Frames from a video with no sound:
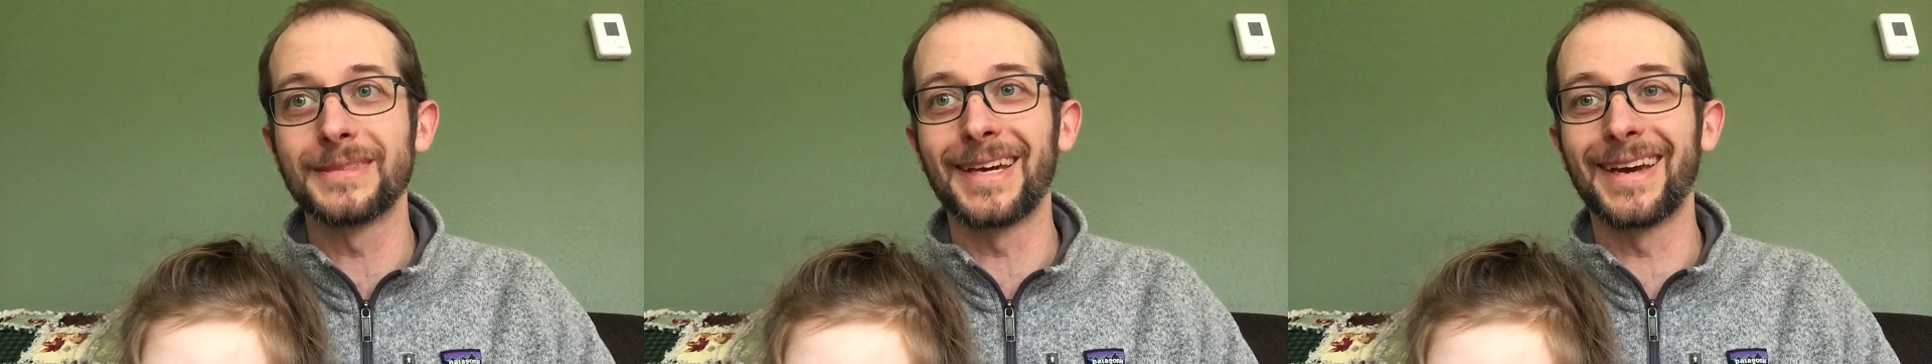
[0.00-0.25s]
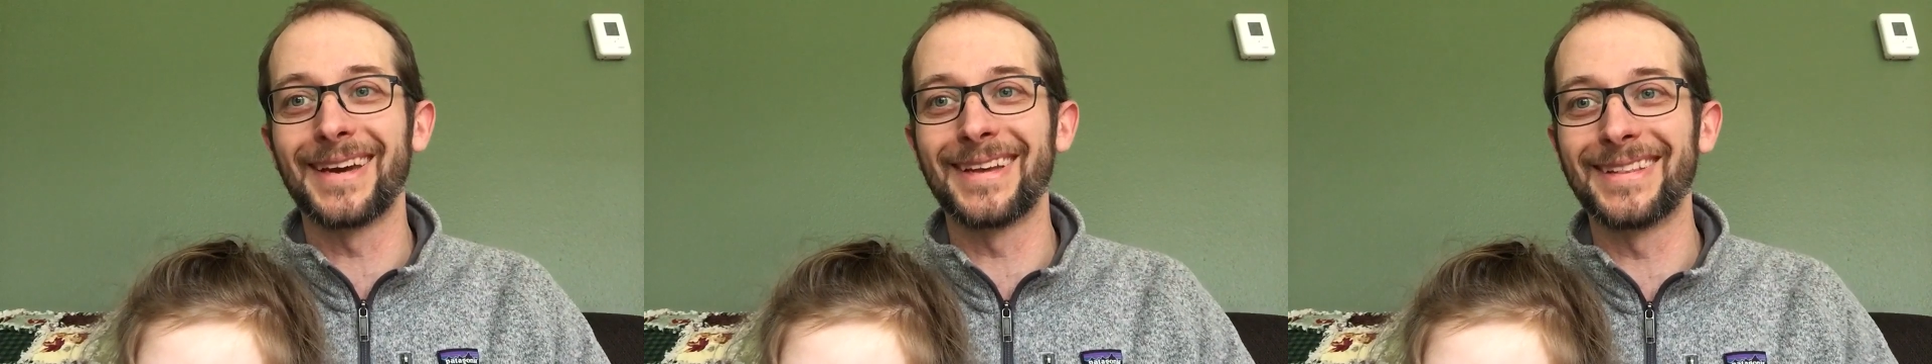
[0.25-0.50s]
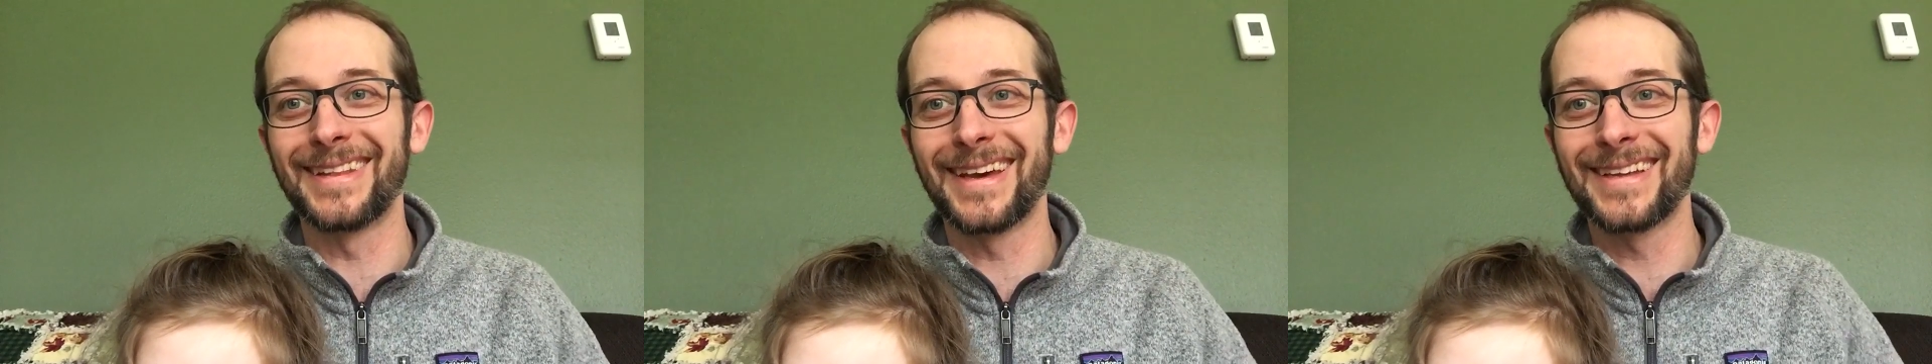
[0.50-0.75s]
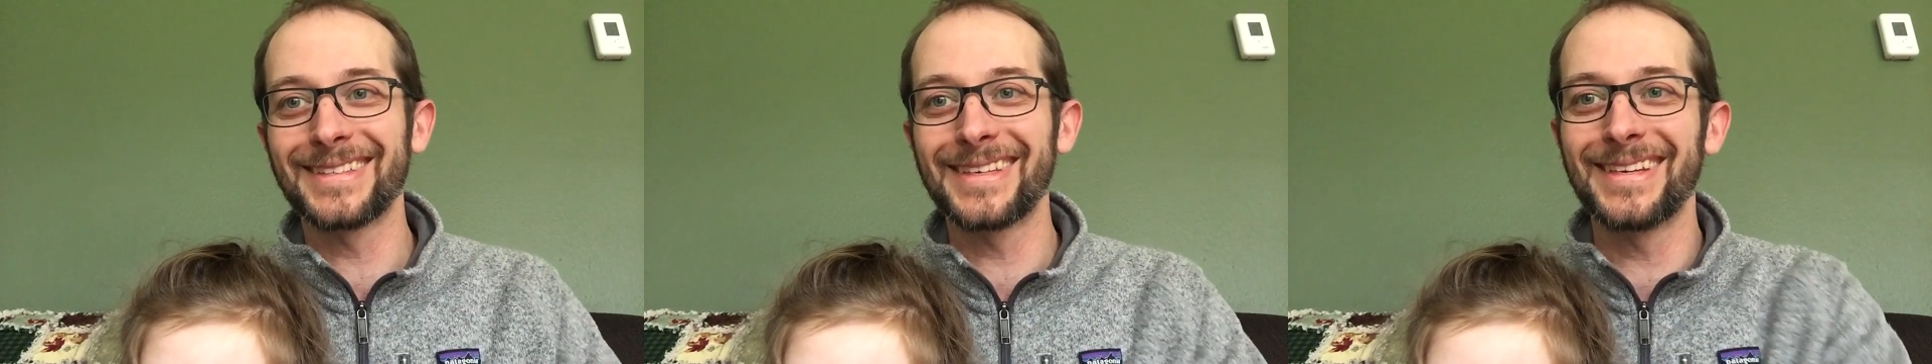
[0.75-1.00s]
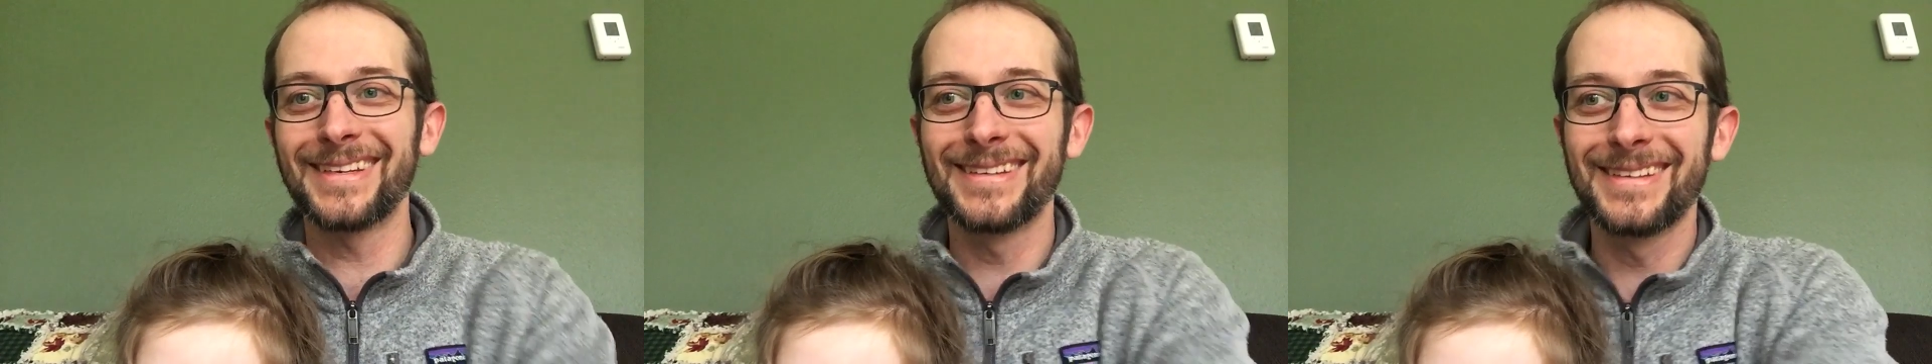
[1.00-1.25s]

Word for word: And that's it.